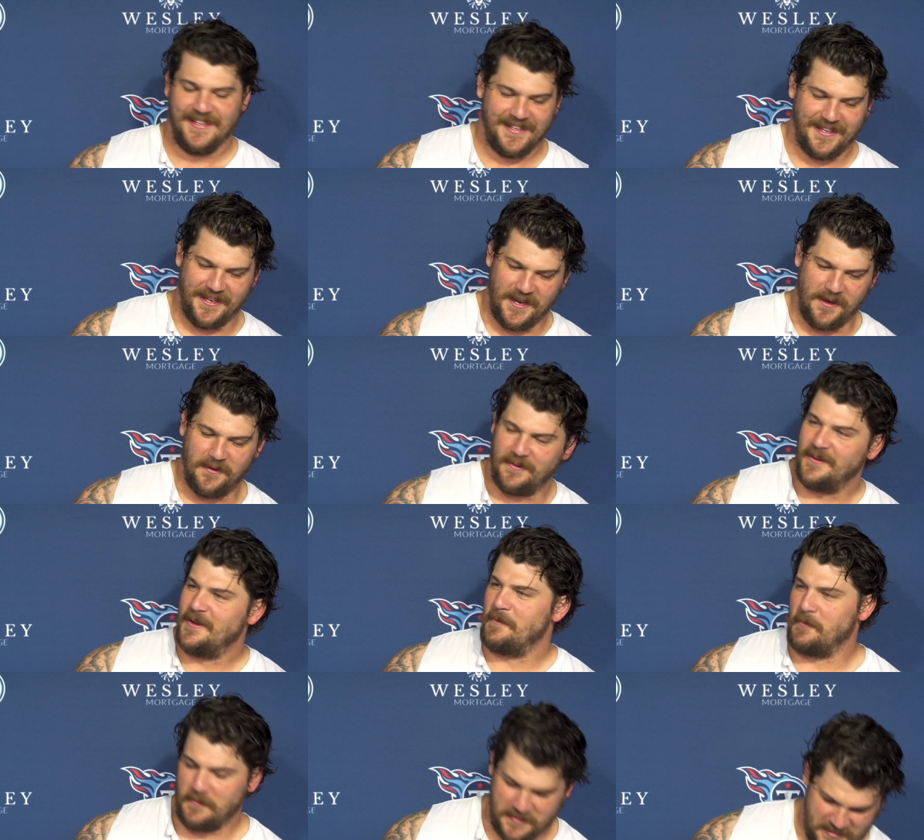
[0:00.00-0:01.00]
you know,
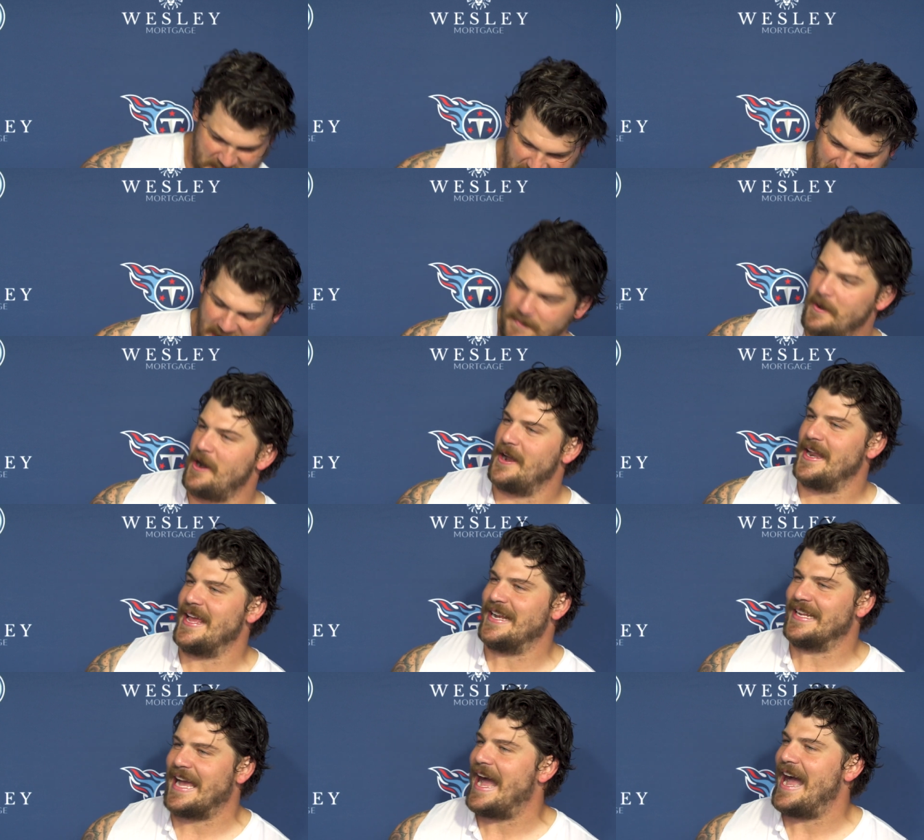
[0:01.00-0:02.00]
send him on
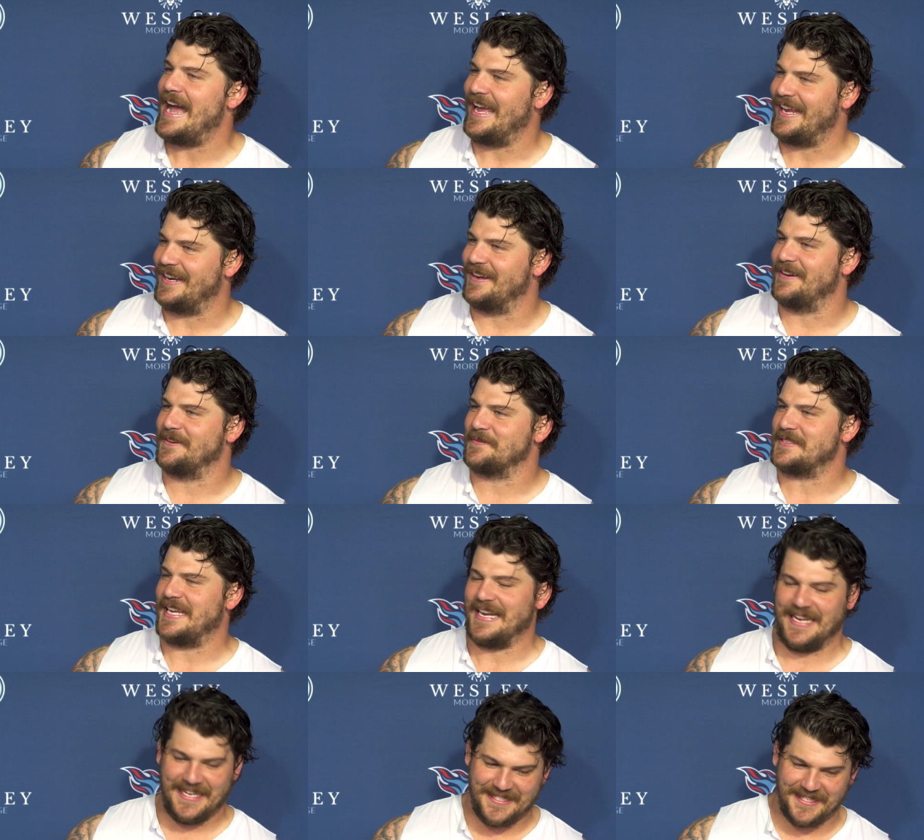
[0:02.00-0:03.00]
in guy. You know what I'm
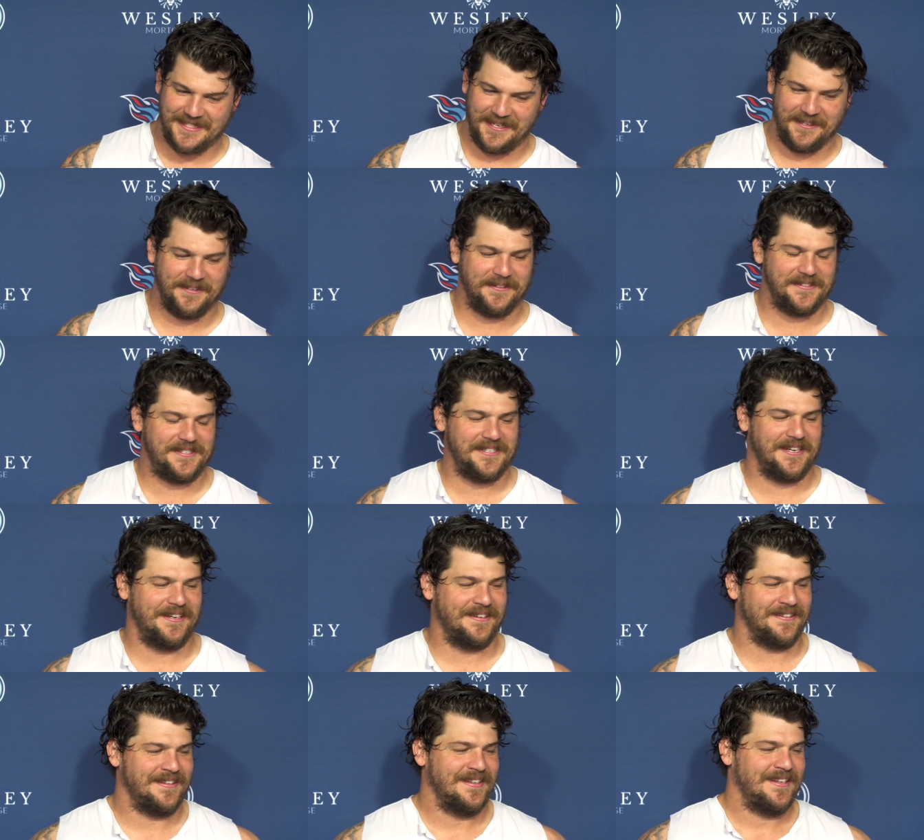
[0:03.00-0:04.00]
saying? He's a dude.
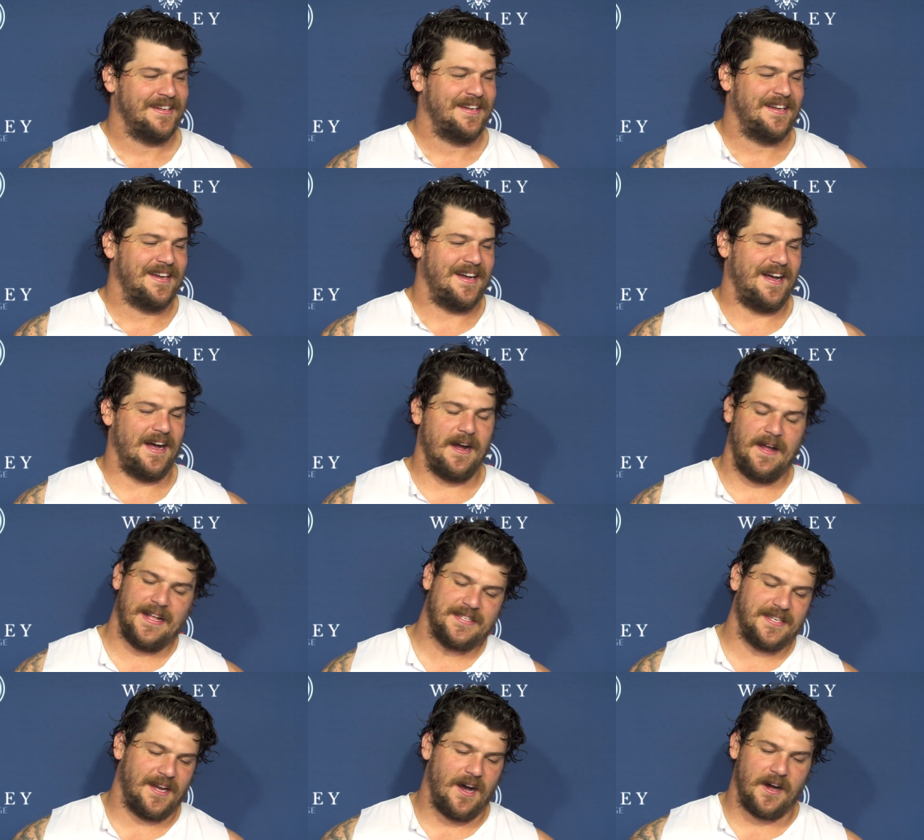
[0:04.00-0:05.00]
So
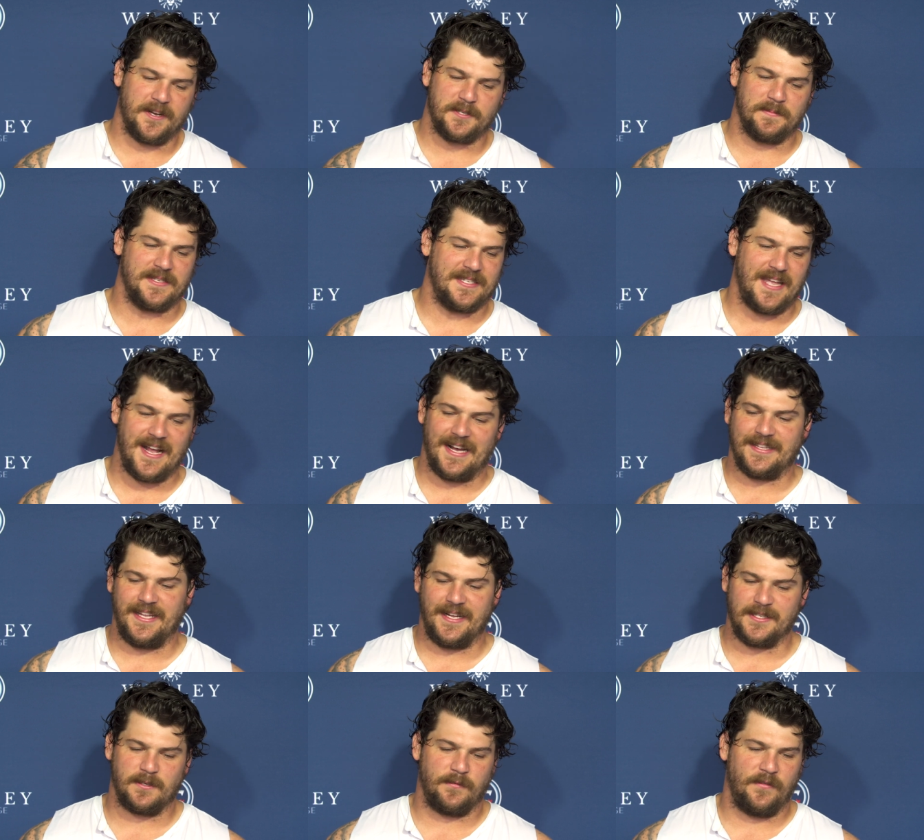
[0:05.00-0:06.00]
it's an honest mistake. I
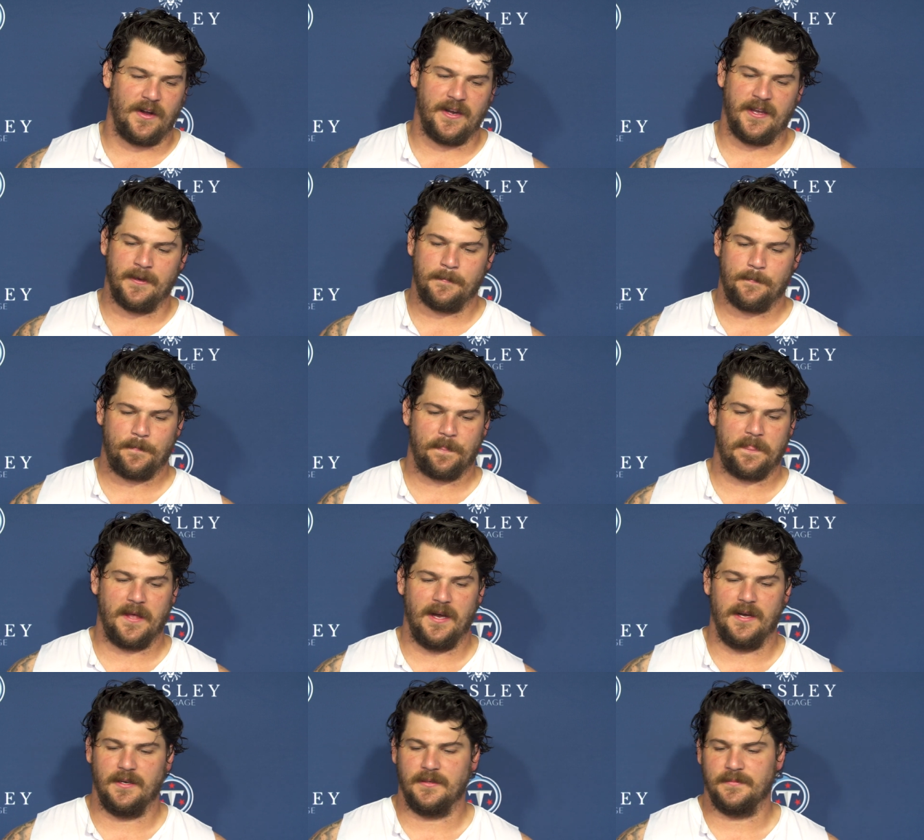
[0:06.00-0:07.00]
think it's funny.
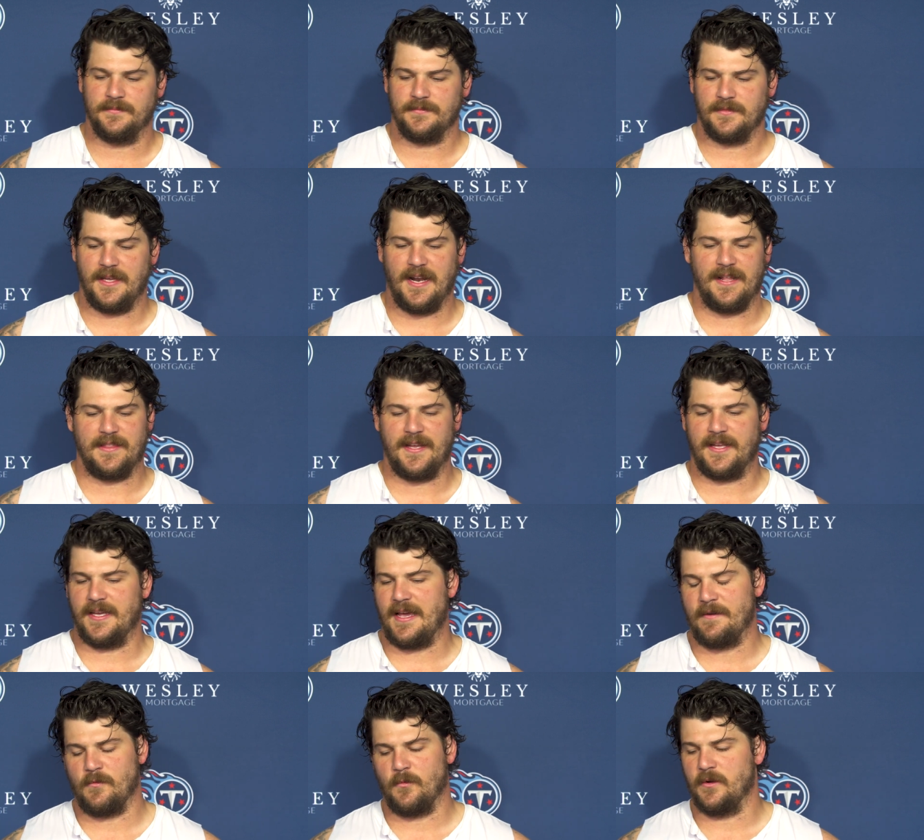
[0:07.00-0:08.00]
And I think
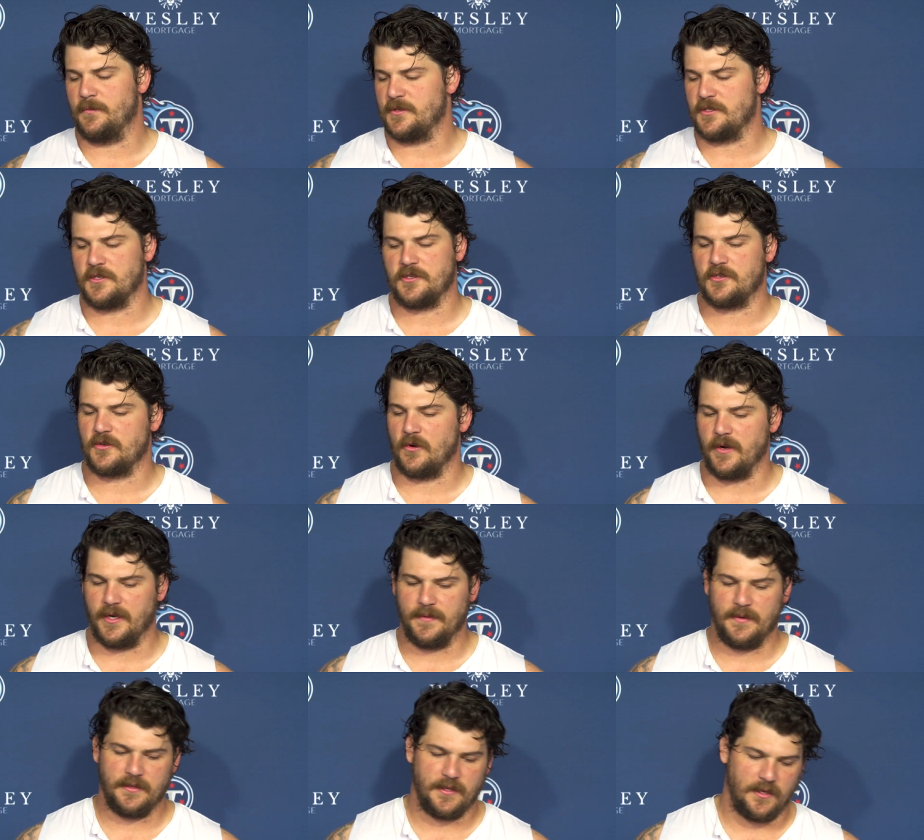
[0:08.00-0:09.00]
everyone was destroying
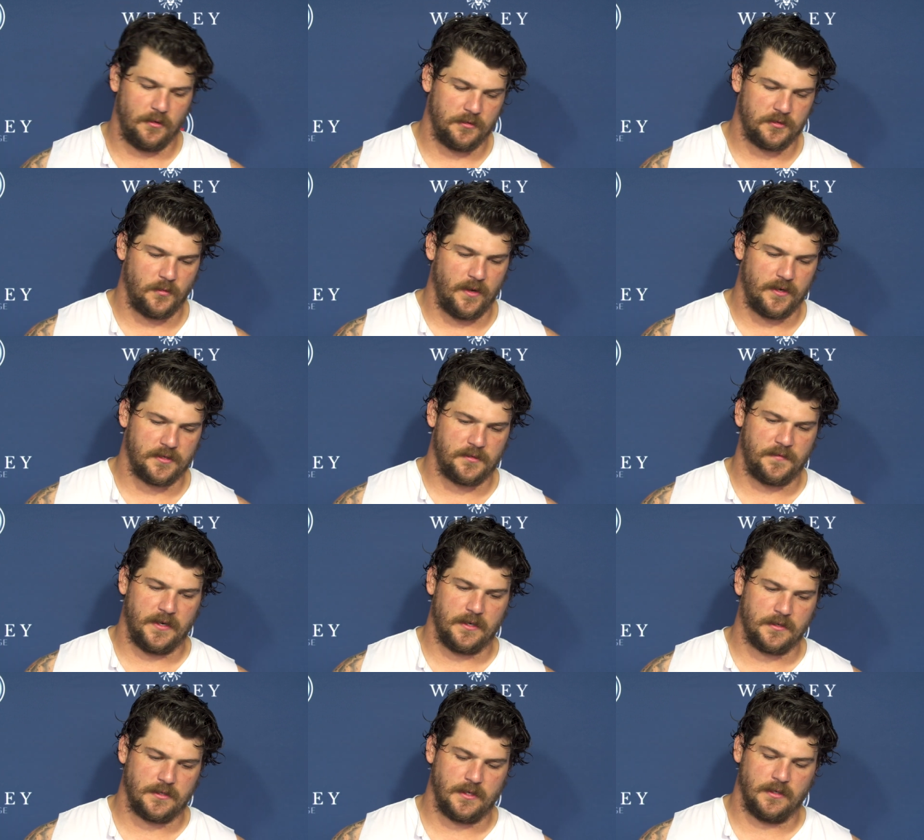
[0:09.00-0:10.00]
him on the old Twitter
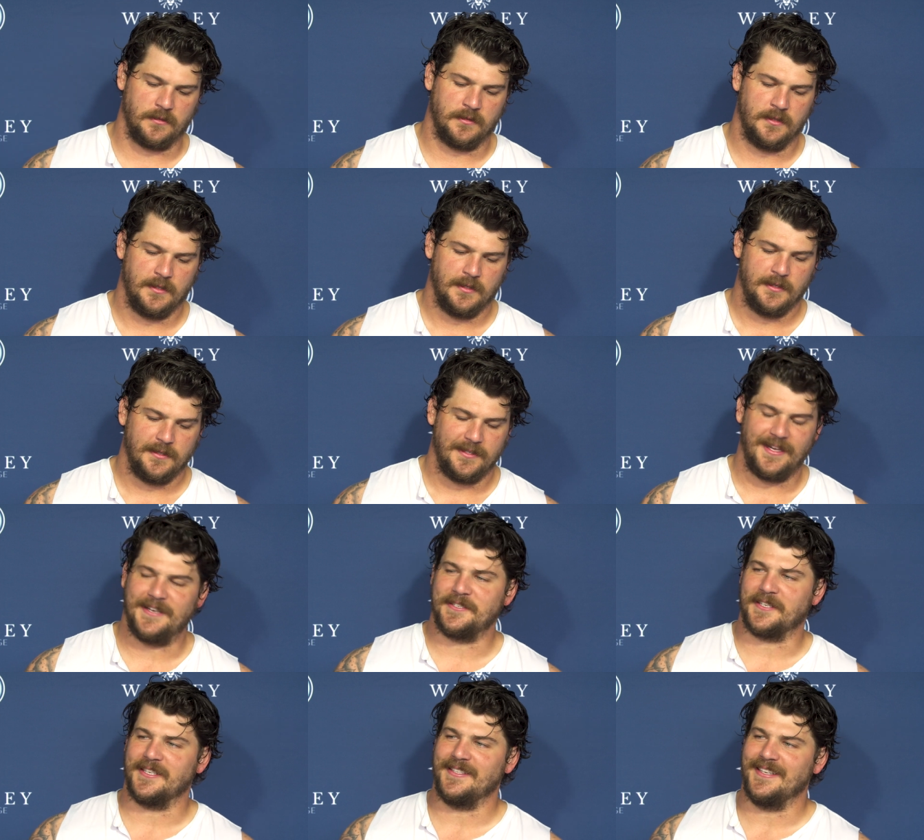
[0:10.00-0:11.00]
sphere. So it
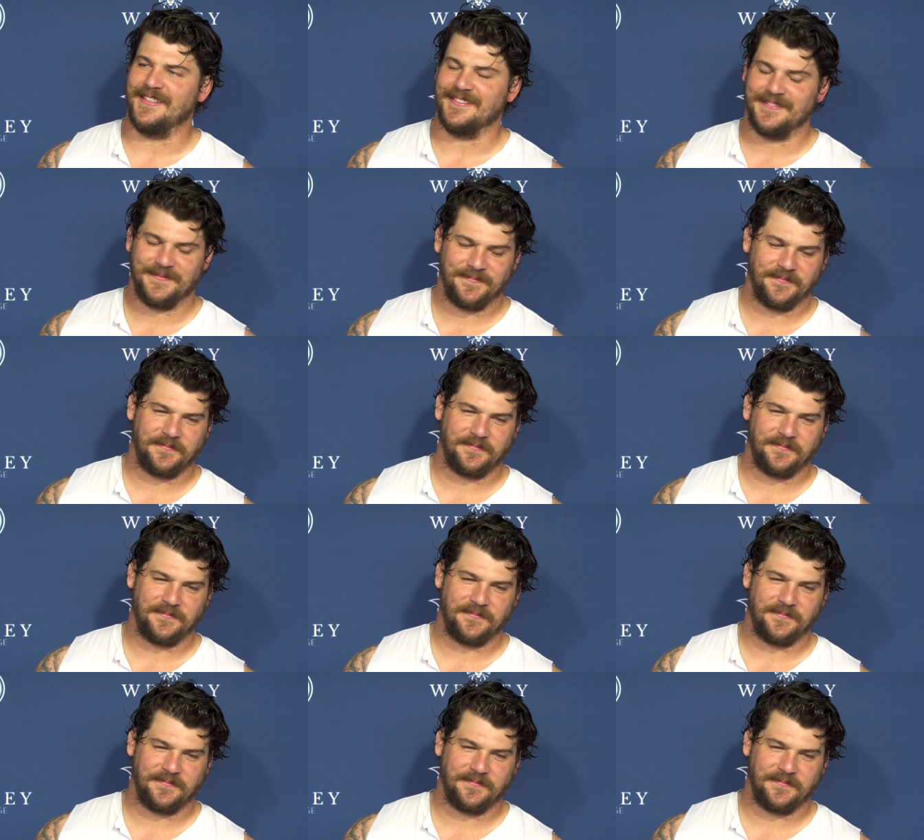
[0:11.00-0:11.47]
was a good deal.